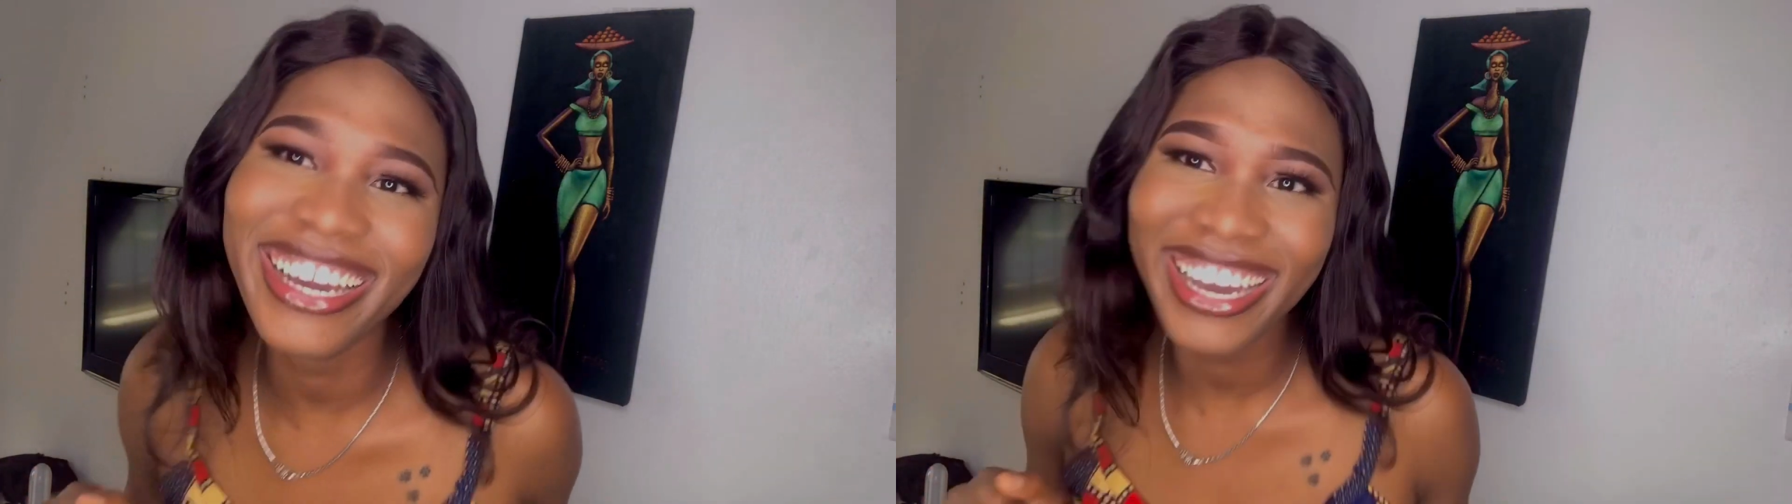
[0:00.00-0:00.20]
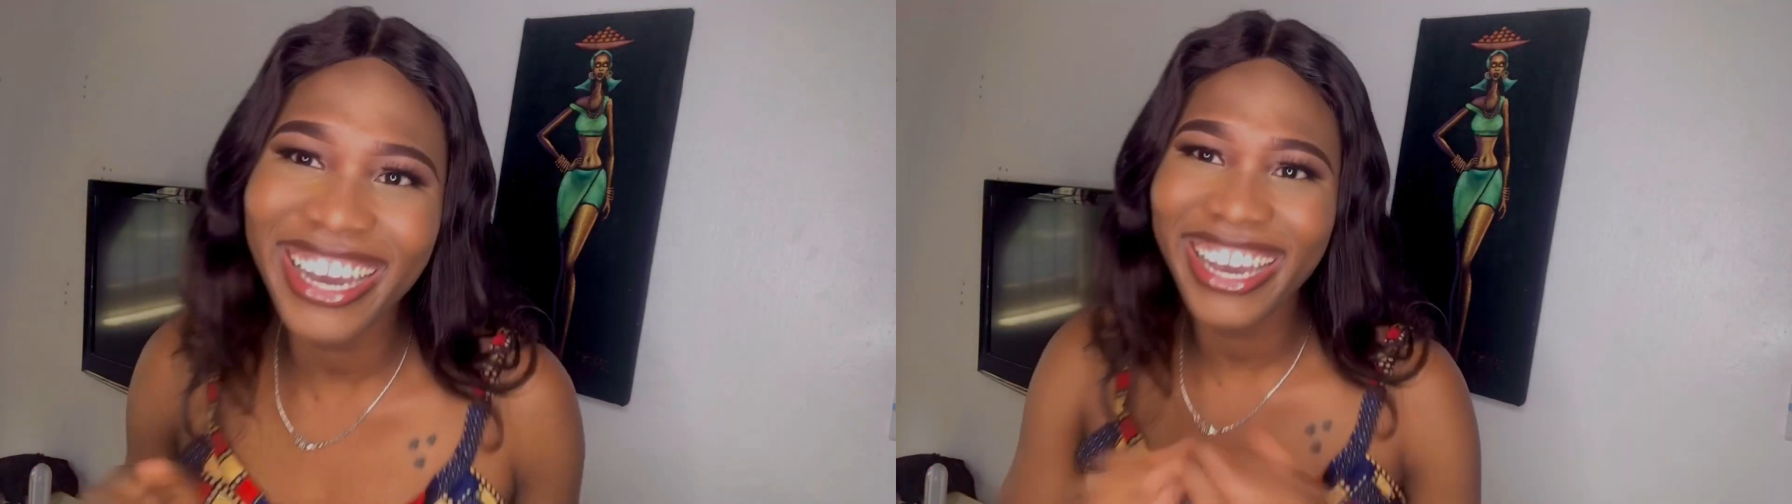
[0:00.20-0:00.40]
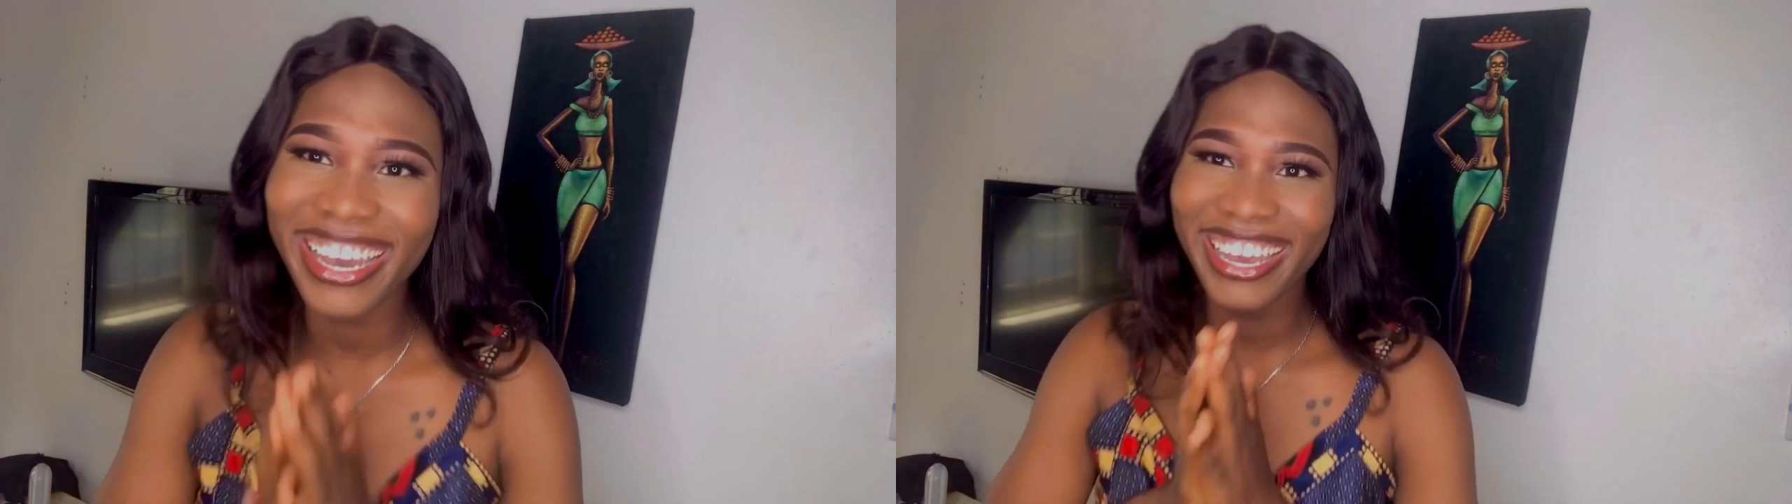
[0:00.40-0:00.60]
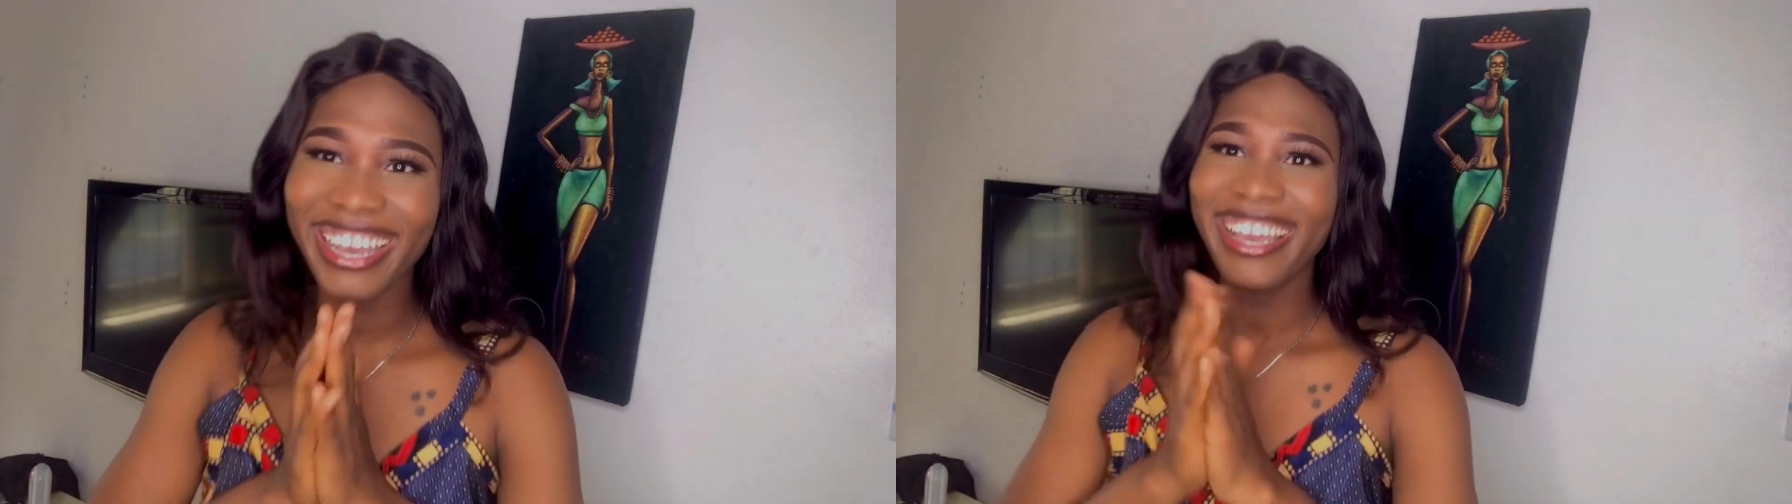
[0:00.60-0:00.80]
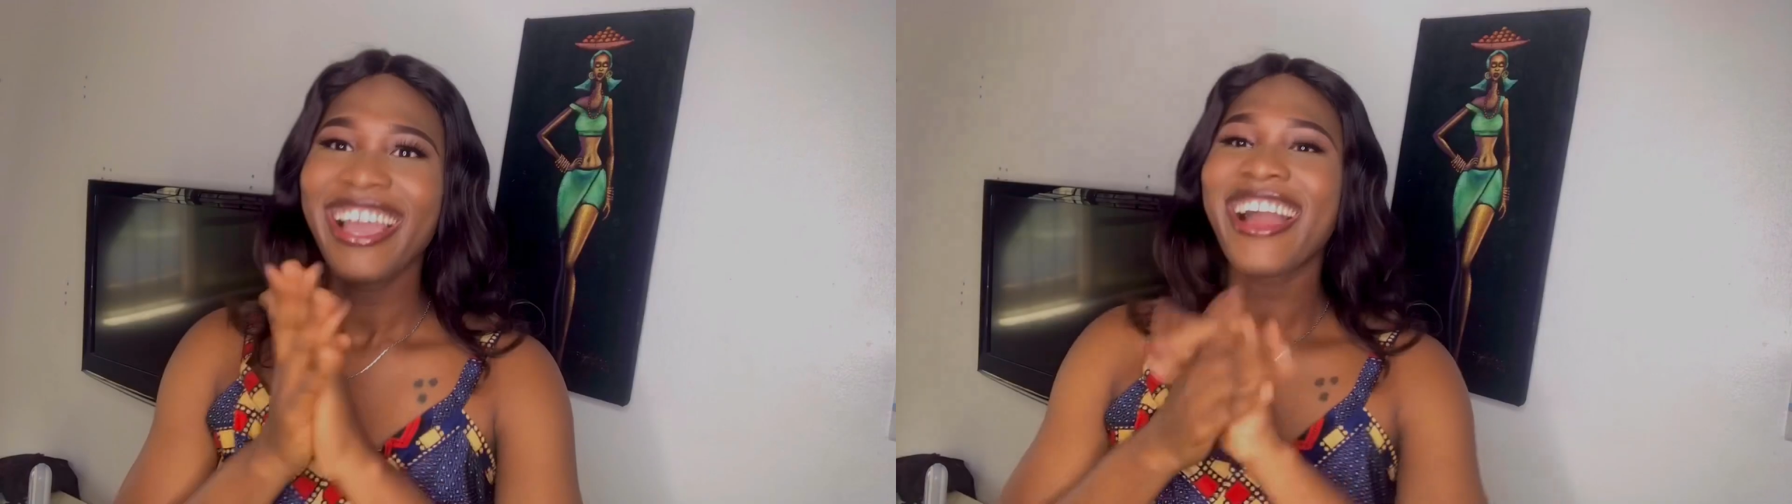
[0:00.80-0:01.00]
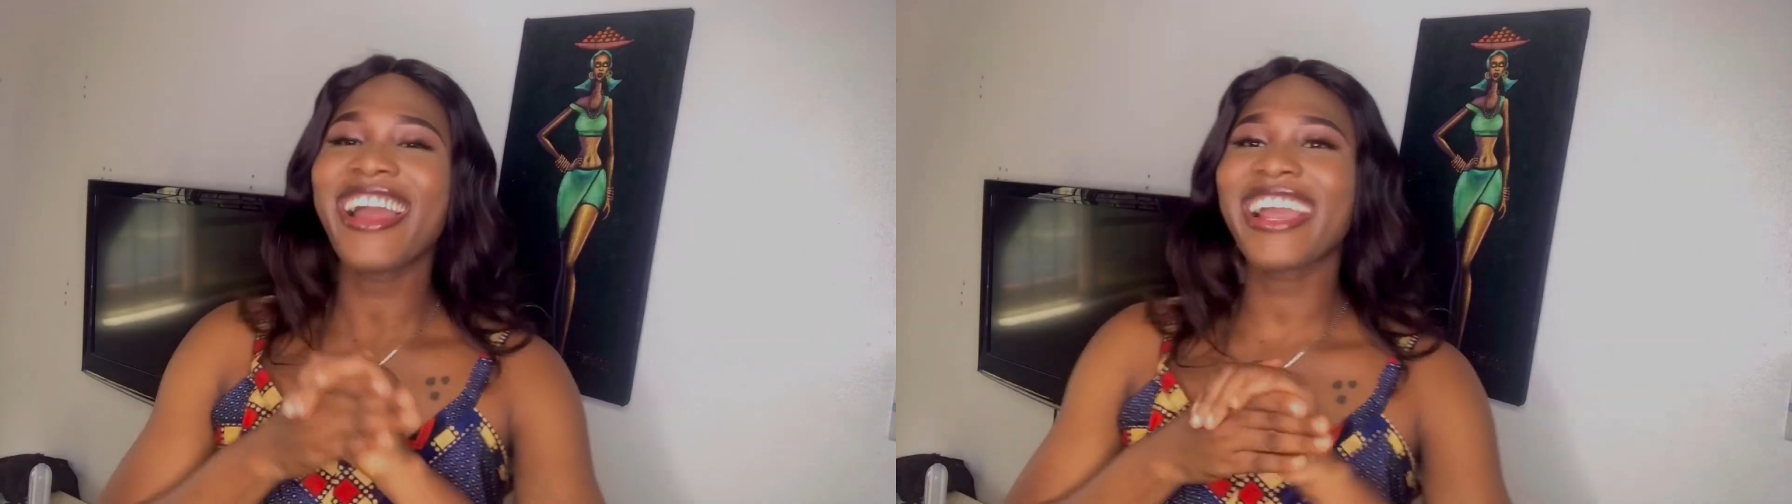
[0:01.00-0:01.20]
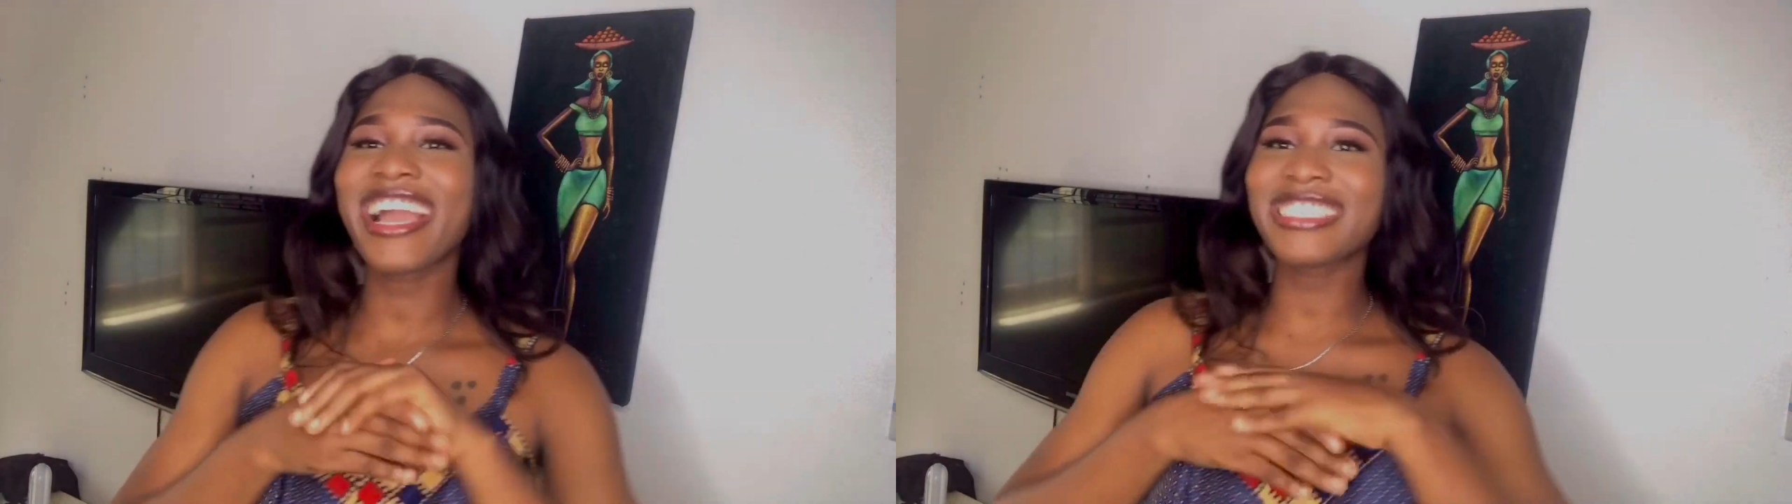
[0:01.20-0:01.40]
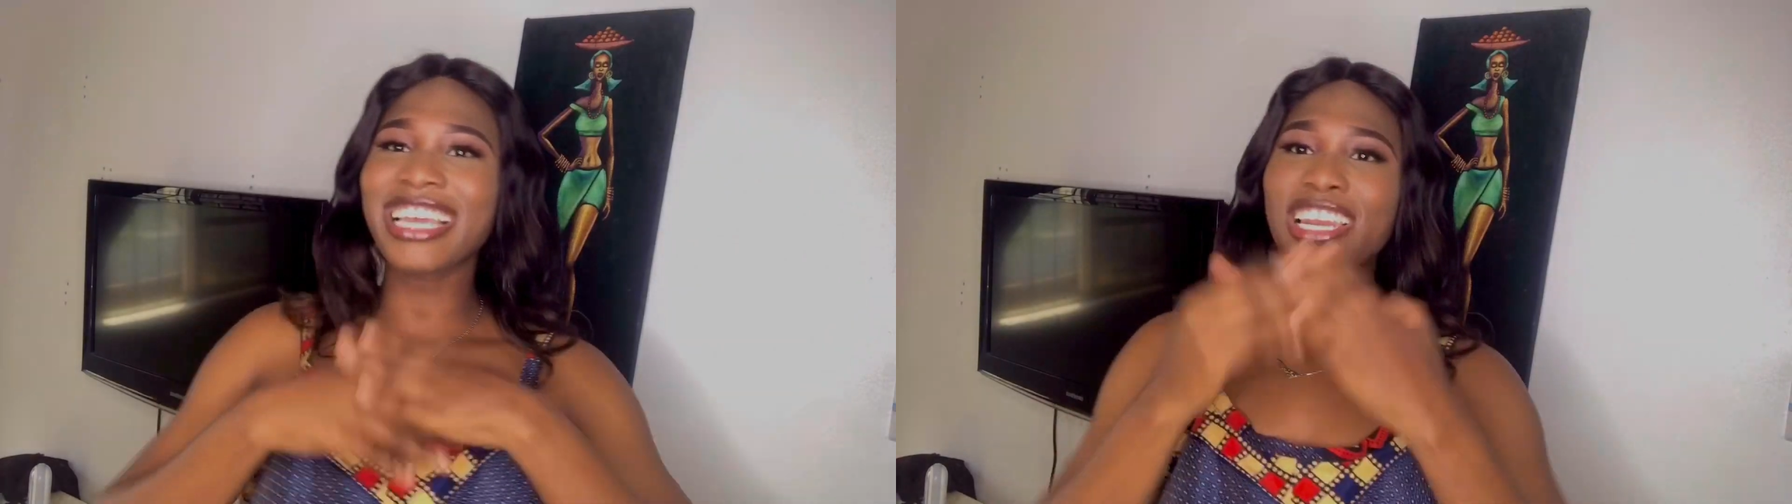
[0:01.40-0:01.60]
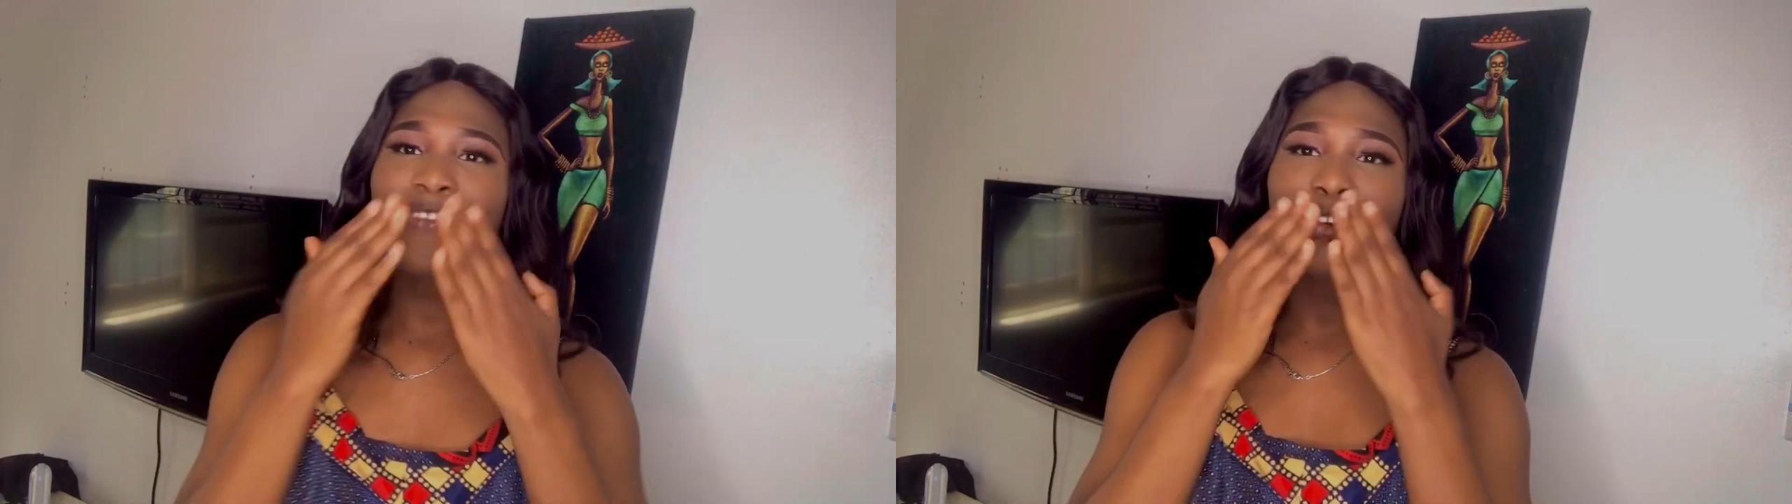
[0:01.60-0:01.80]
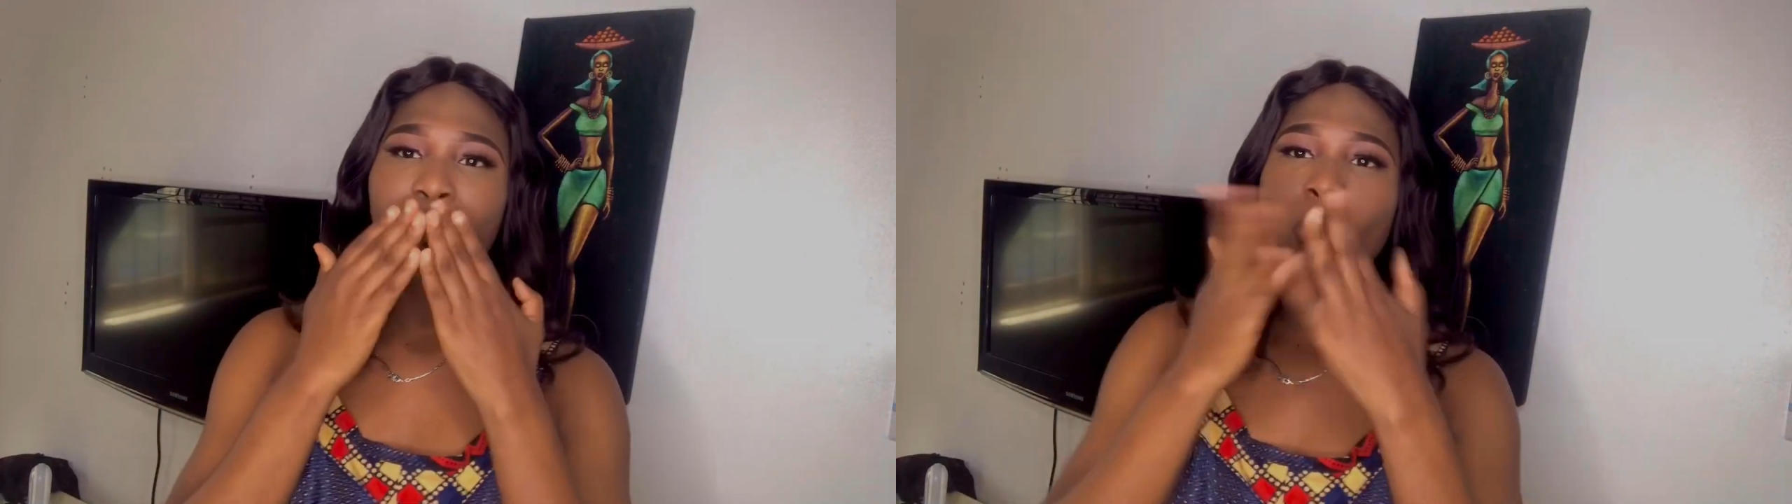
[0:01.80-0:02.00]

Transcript: All right guys, I love you.